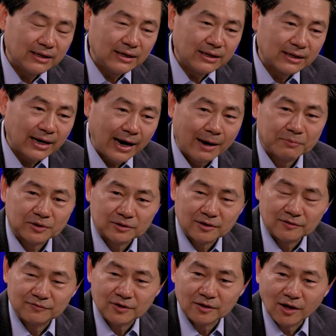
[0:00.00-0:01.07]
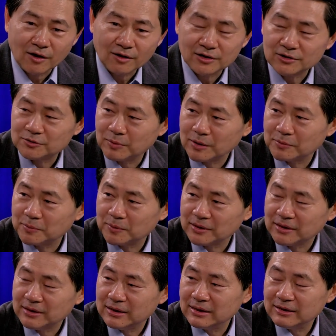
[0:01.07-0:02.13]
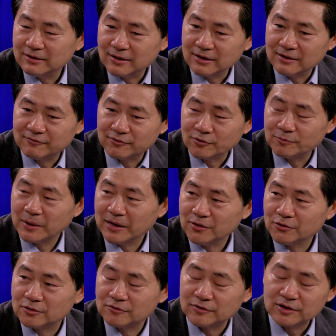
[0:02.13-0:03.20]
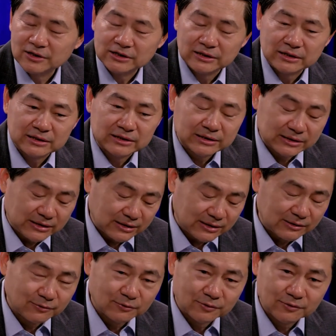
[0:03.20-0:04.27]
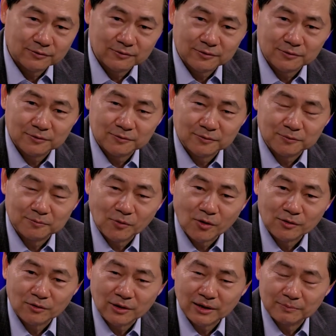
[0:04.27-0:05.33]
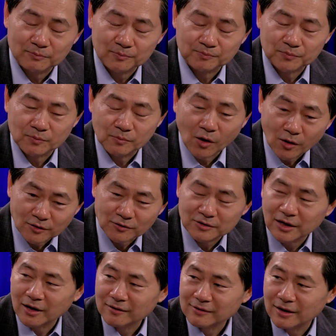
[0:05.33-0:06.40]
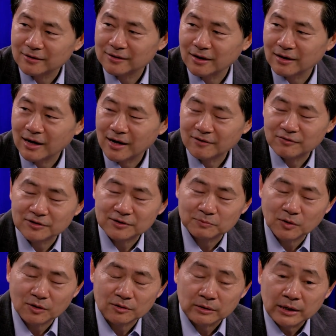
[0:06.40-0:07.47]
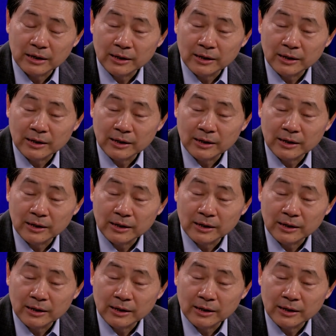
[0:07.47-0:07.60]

capital of the knowledge, probably, for many universities to model on Harvard's model.